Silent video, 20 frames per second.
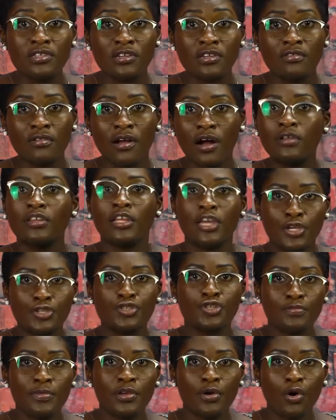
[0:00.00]
around, he
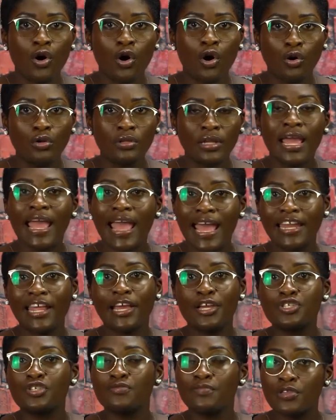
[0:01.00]
should be called and then
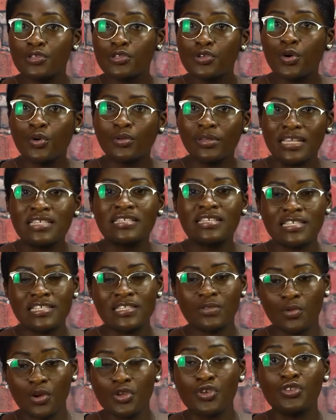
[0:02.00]
he should be told that this
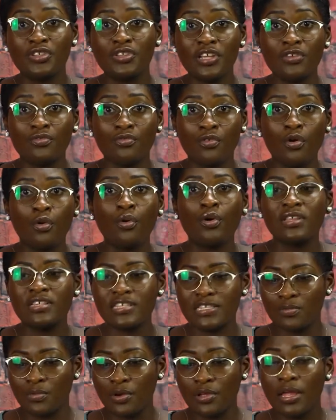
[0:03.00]
is what you did wrong, or
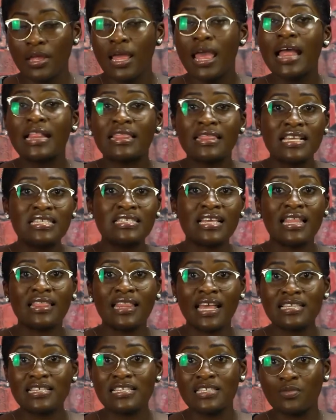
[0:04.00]
this and
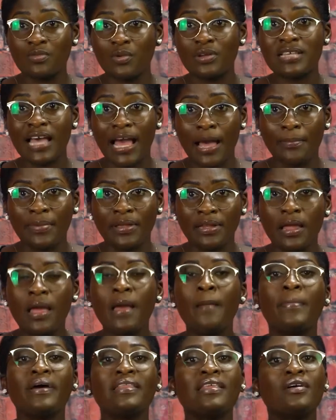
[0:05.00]
that is what happened.
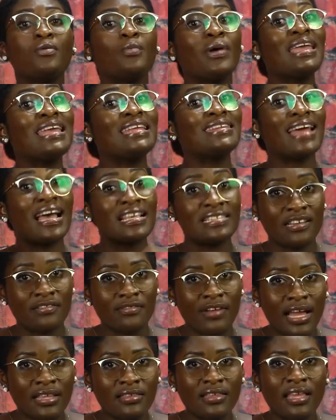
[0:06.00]
But then when he does the
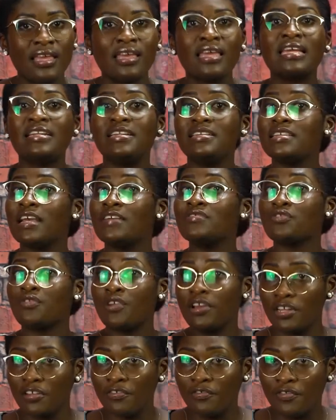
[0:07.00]
right thing, he deserves
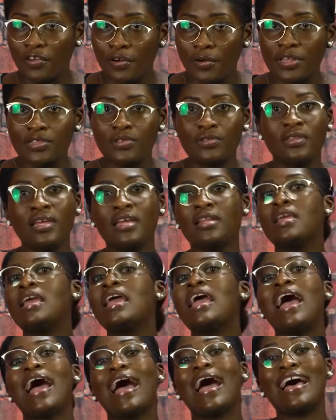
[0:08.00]
credit for it. So
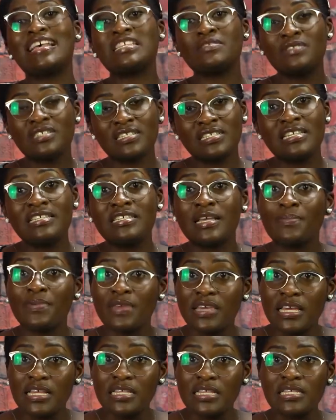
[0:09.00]
then, as much as he's a
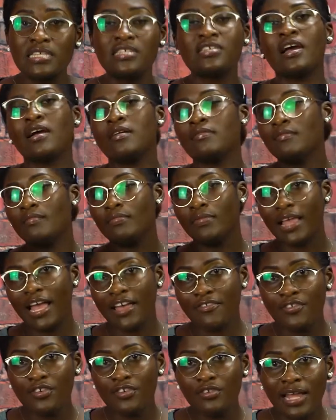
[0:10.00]
PE teacher,
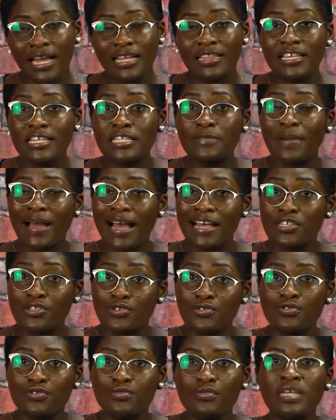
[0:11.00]
I feel like these past
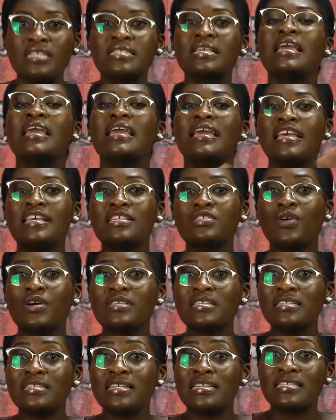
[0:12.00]
2 weeks he's
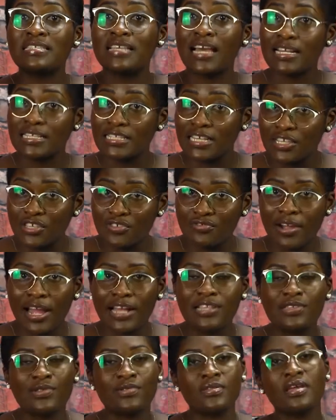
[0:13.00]
gotten his tactics
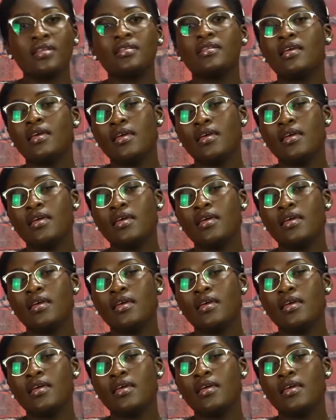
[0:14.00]
right. So then